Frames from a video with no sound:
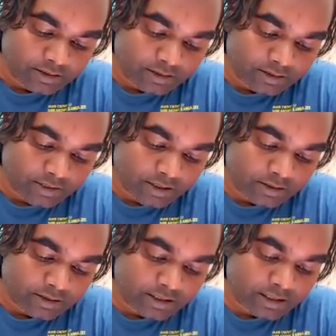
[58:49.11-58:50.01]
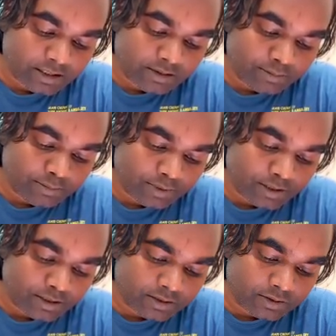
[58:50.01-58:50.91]
square root 3
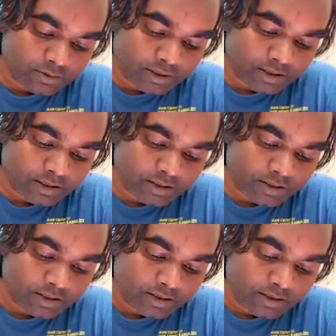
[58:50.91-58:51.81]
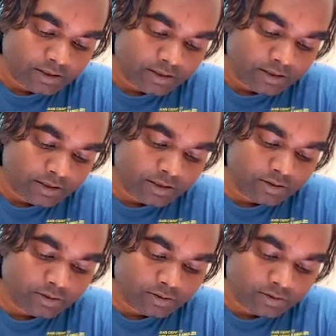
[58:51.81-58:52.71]
plus 1
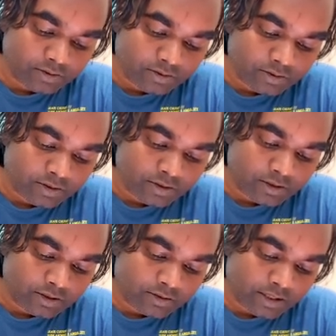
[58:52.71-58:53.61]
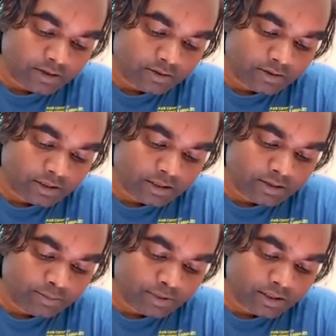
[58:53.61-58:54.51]
into square root 3
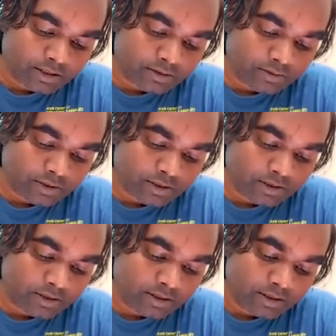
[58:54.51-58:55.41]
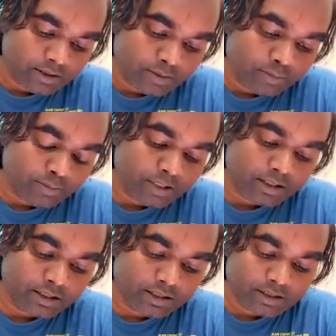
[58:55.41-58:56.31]
plus 1
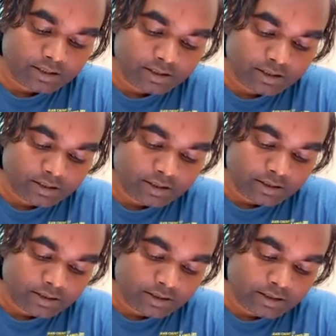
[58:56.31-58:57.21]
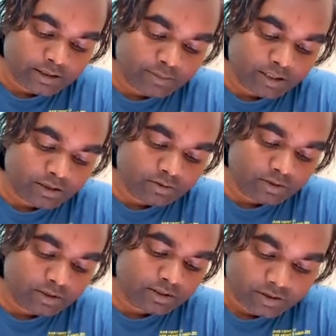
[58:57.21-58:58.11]
by 3 minus
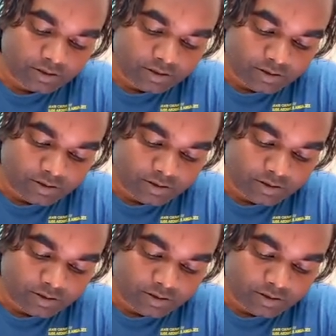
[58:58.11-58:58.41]
1,